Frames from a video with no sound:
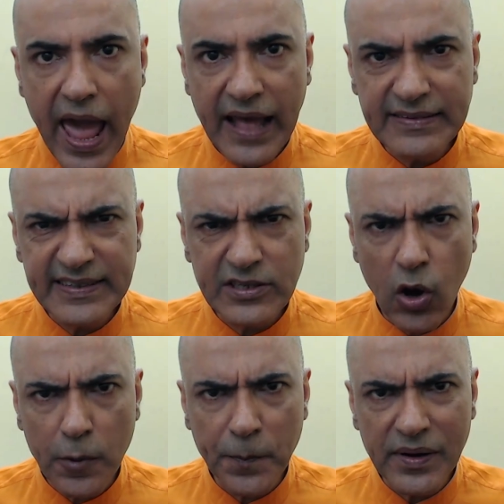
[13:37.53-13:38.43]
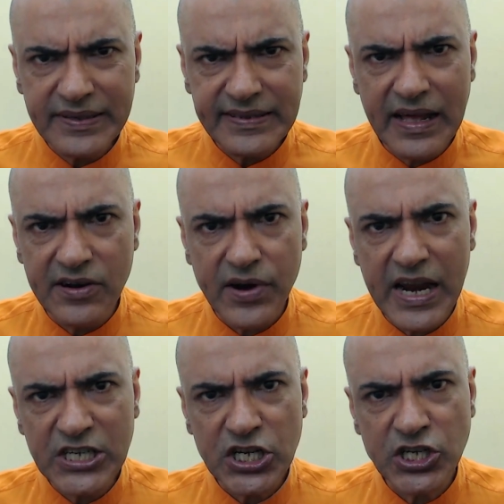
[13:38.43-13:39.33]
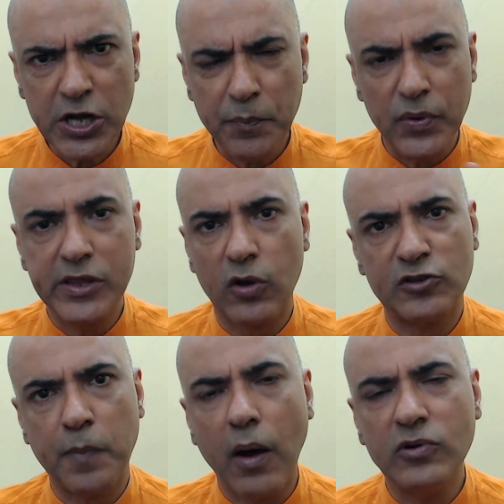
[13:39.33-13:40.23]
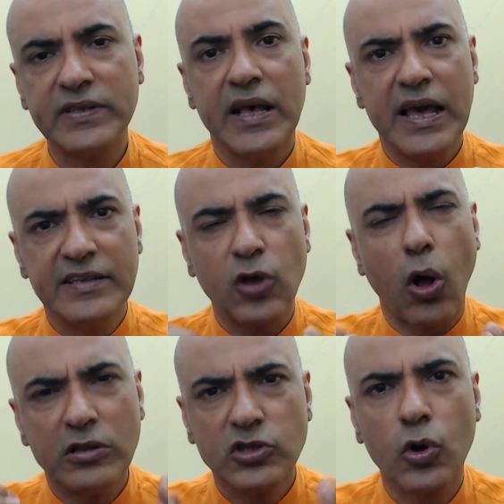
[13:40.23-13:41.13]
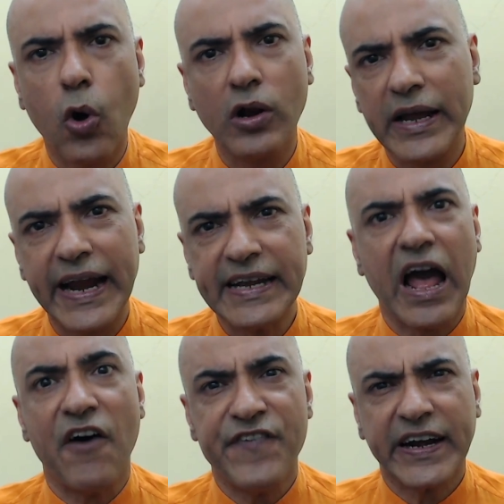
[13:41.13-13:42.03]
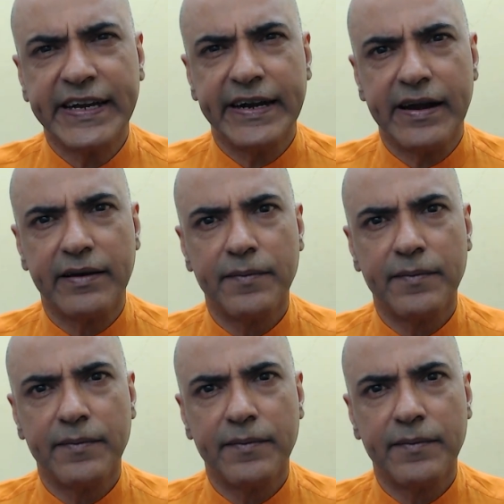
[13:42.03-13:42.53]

Hence, your personal relationship with your spouse is also gonna get affected.